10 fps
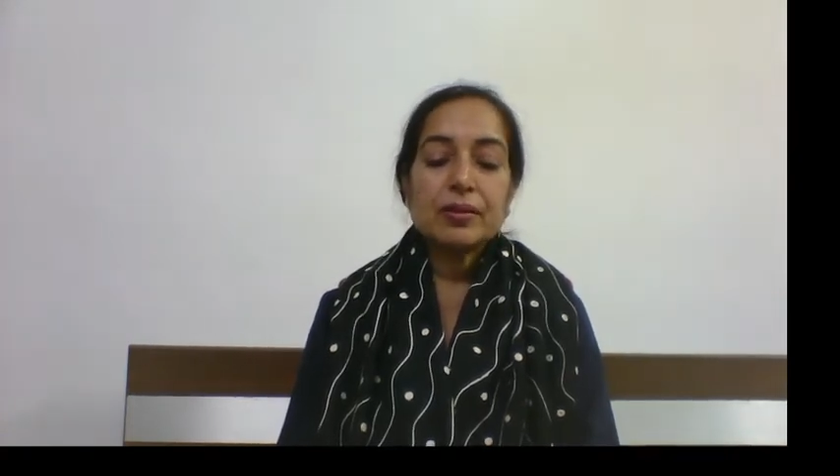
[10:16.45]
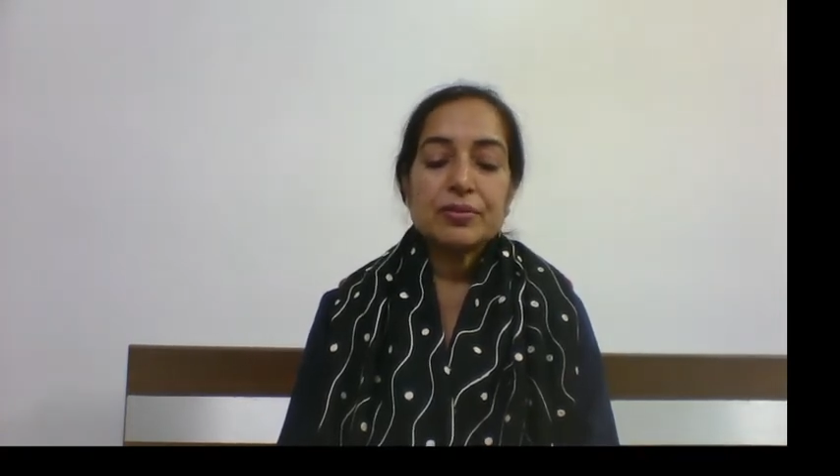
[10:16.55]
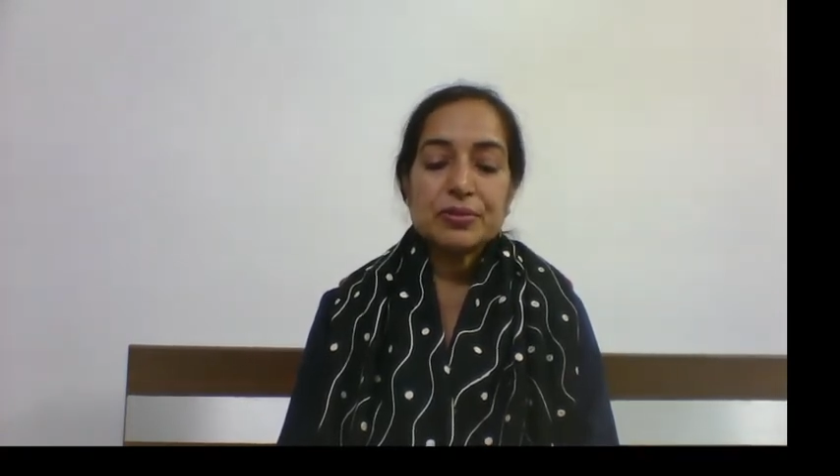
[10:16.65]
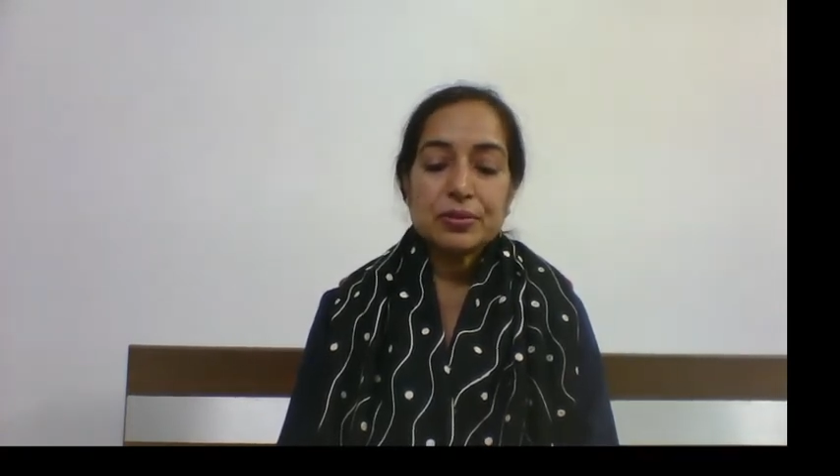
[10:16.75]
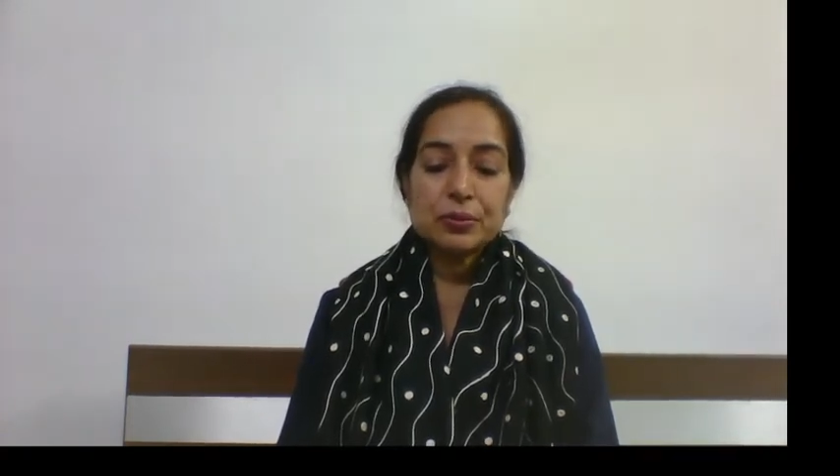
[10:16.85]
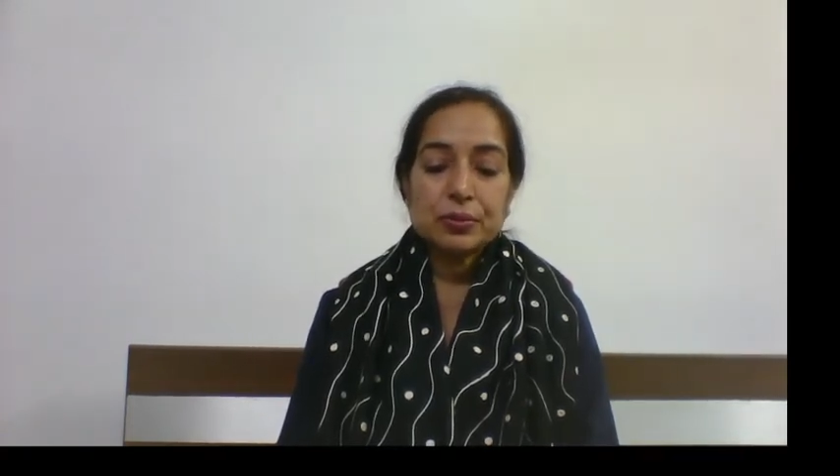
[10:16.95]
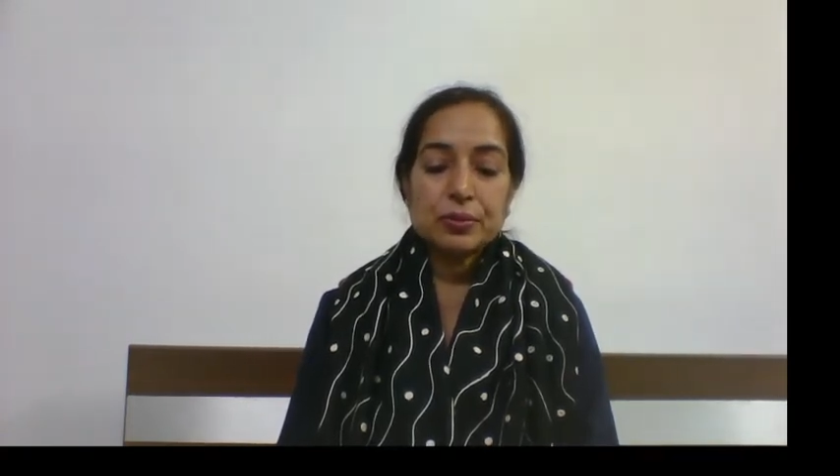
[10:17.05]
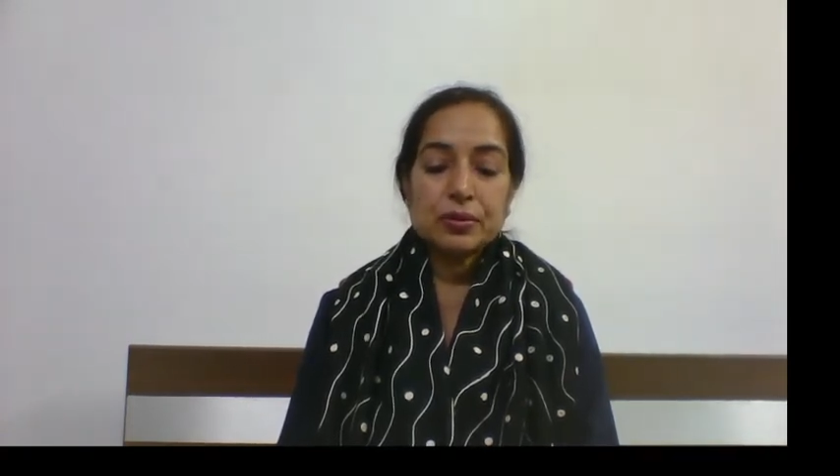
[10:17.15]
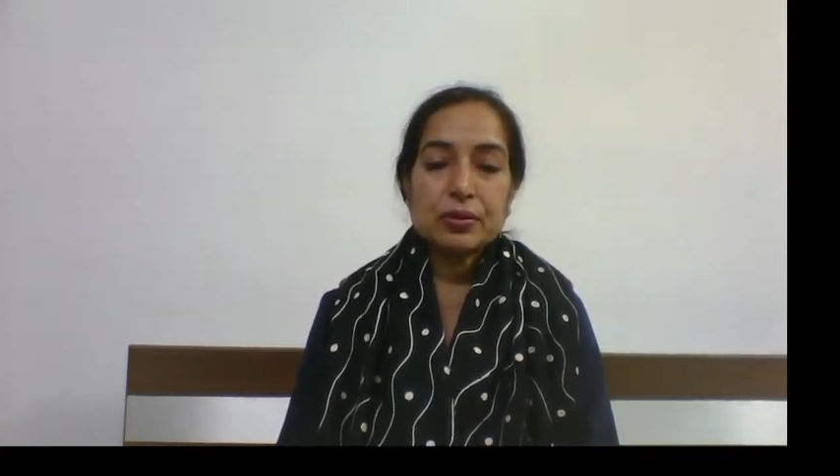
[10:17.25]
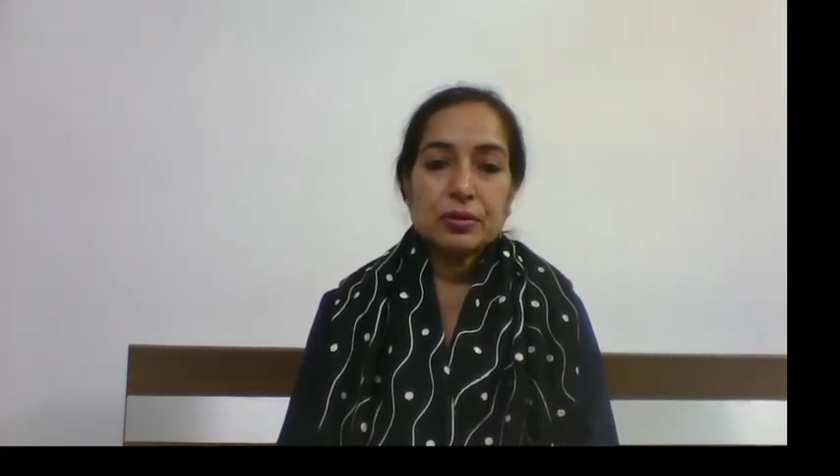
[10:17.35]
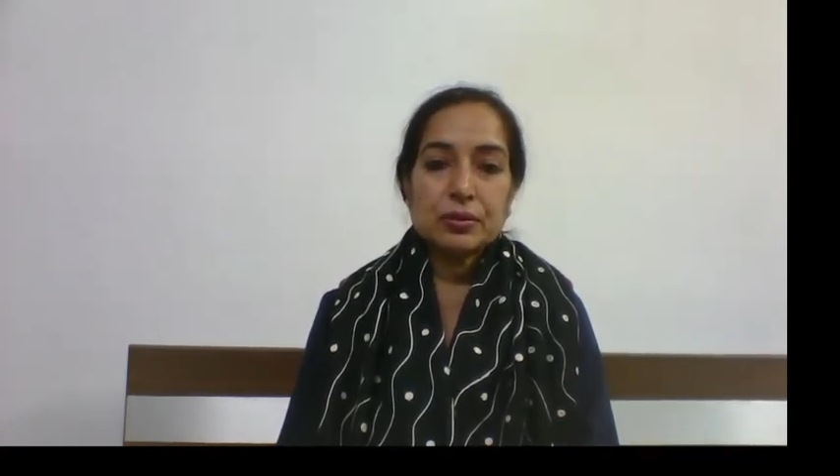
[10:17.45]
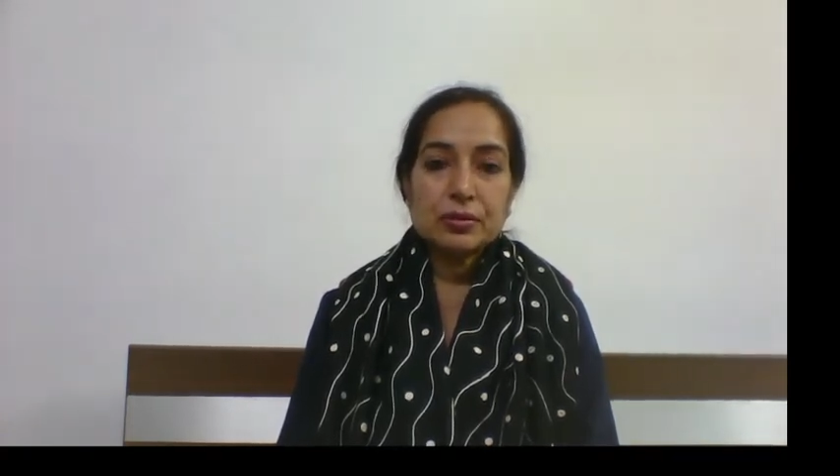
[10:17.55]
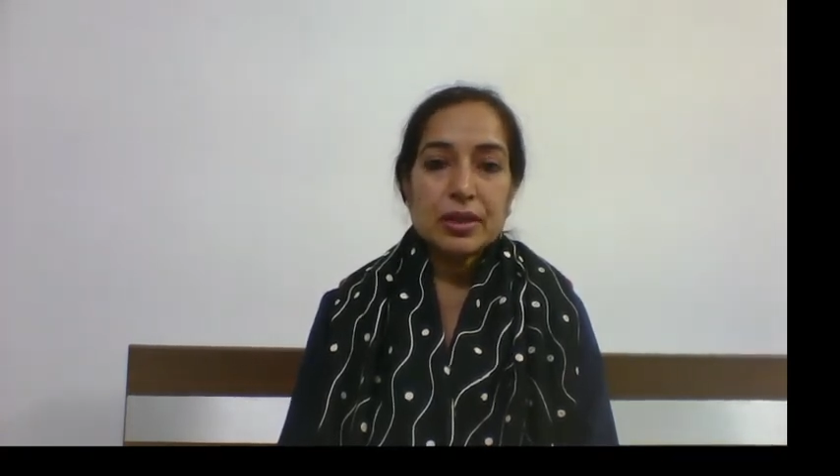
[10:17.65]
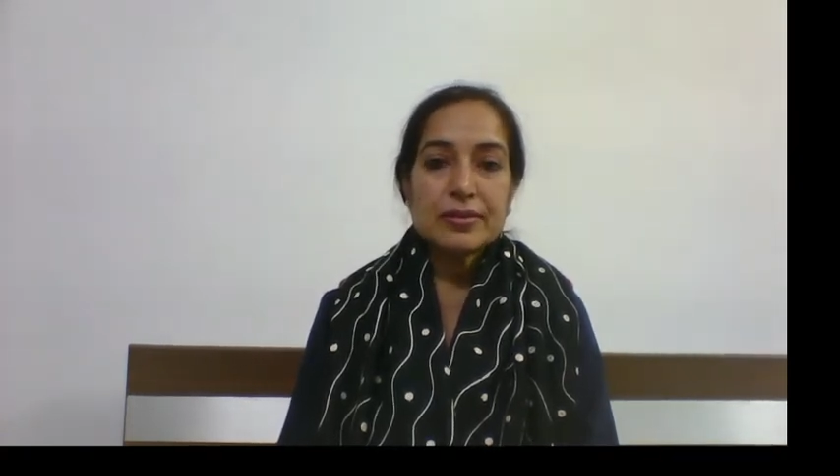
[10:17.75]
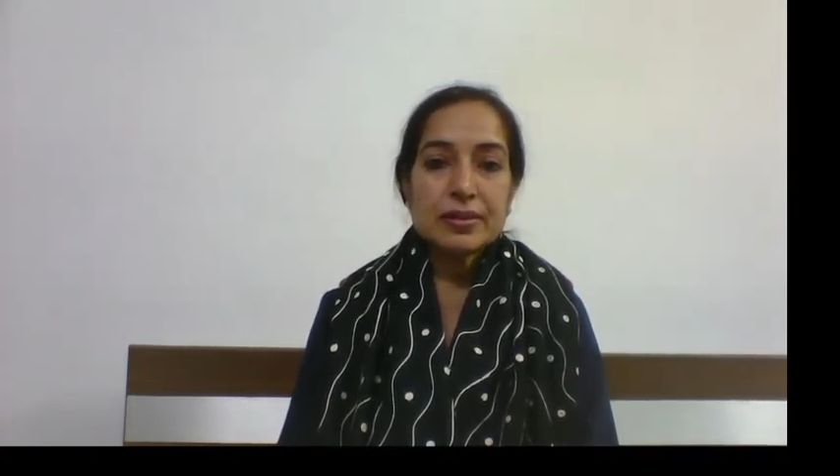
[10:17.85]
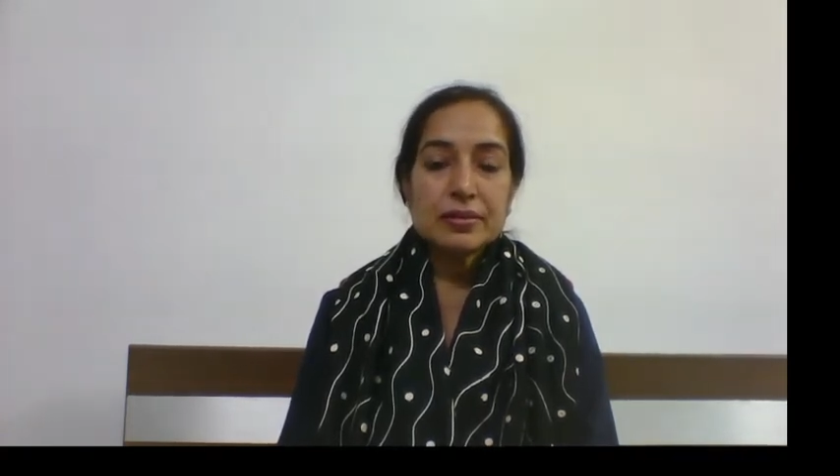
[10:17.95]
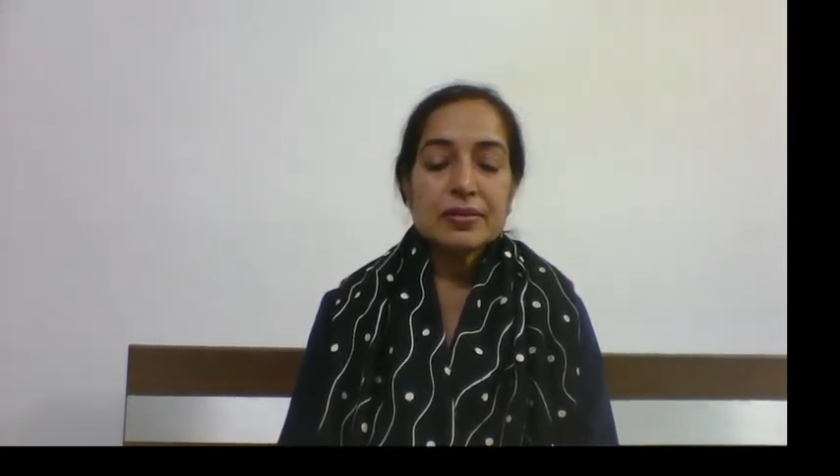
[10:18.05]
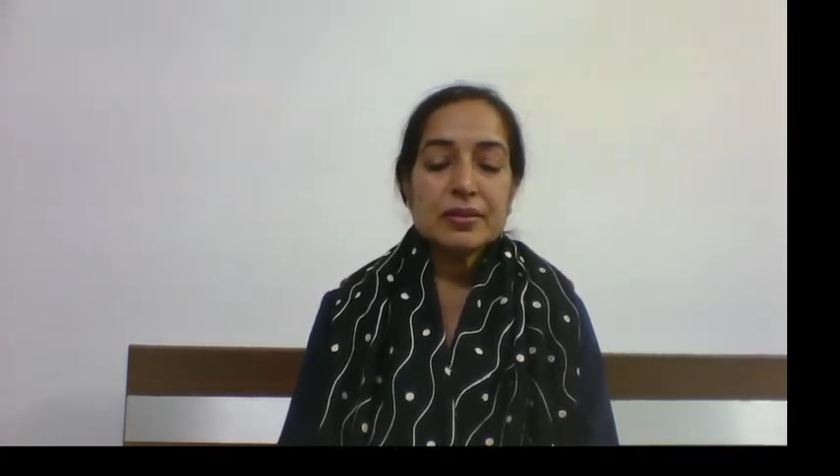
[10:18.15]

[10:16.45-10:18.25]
So, thus